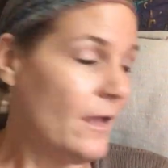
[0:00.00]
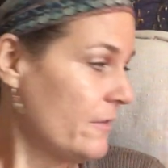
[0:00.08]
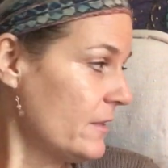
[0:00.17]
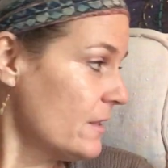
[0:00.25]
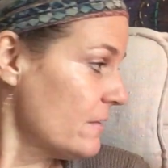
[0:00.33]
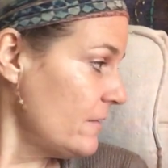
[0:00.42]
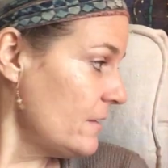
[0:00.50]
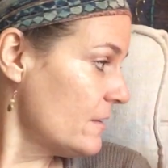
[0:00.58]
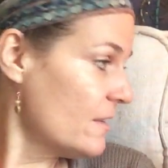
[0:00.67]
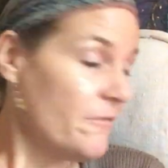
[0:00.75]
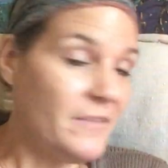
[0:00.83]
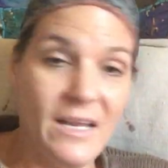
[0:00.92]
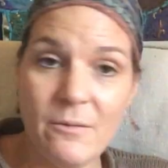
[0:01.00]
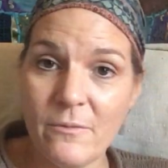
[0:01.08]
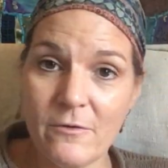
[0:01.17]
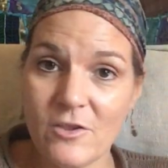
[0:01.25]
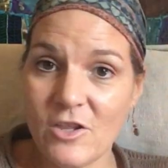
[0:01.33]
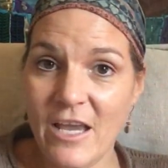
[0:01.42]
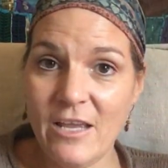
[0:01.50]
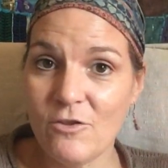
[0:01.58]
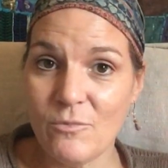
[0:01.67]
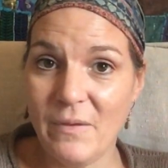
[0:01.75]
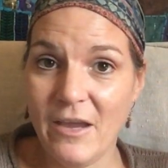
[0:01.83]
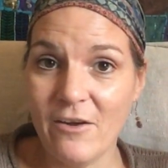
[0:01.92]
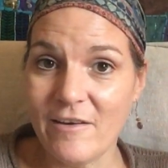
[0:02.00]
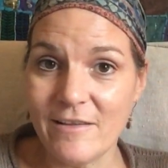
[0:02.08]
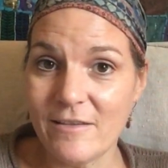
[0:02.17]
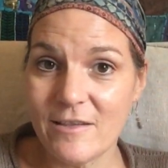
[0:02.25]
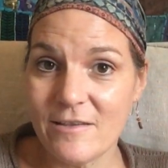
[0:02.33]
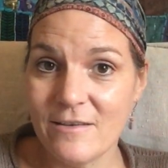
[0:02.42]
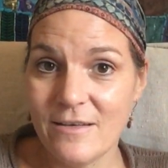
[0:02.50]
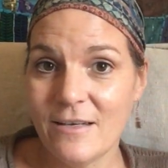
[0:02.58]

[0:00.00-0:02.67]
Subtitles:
The stuffed animals change appearance.